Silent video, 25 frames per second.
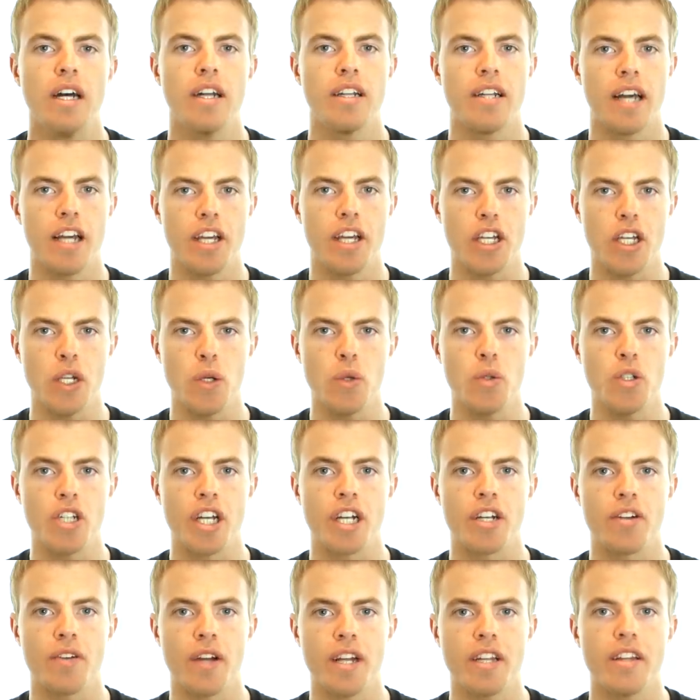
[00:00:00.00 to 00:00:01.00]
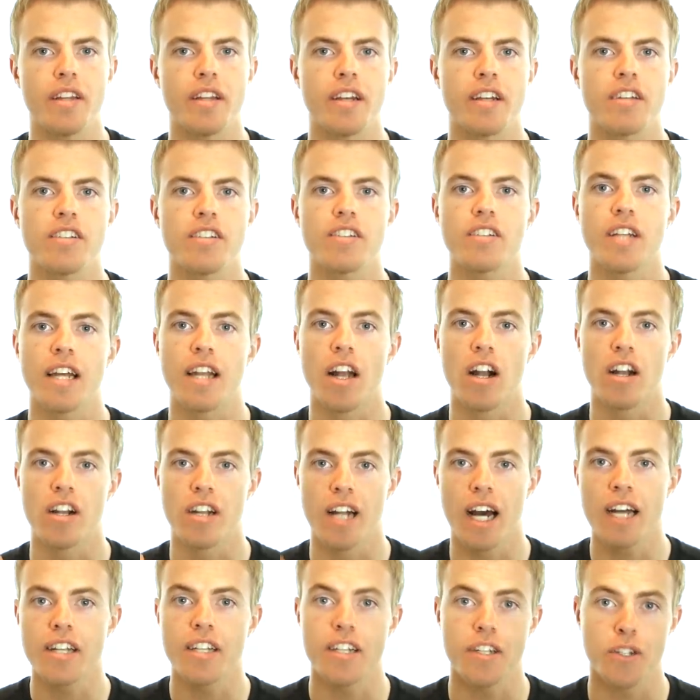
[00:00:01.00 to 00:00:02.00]
that you generate things that are
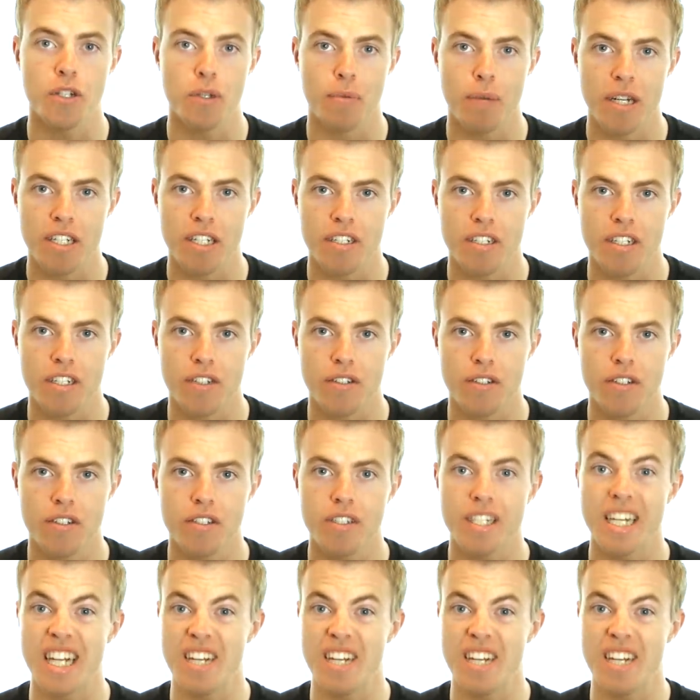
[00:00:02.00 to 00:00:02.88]
not in your best interest,